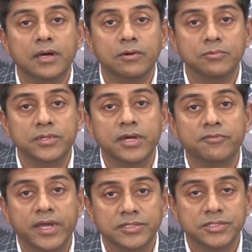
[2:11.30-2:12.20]
would
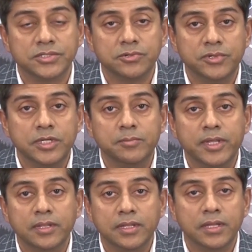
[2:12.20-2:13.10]
have access to your
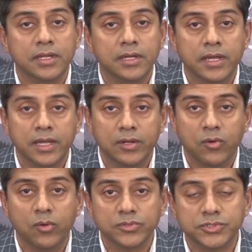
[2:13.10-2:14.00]
email and
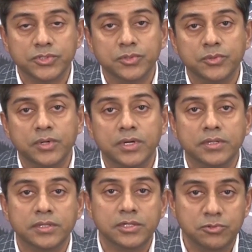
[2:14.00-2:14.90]

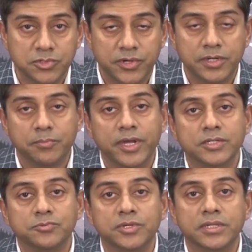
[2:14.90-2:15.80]
also the user ID
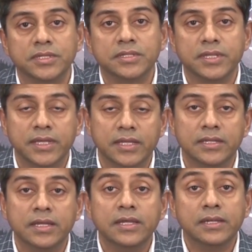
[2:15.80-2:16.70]
password, and then they
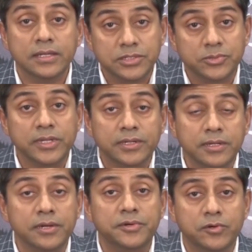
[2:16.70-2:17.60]
can literally
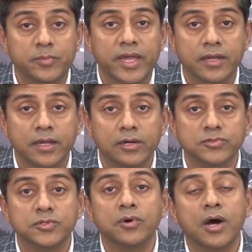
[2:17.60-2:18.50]
clear your bank
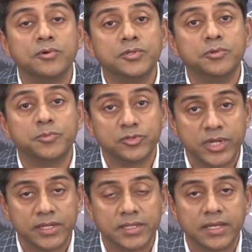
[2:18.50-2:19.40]
account. So how do you
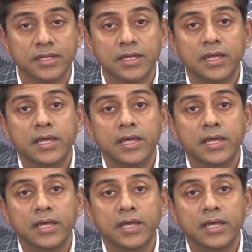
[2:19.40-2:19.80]
protect that?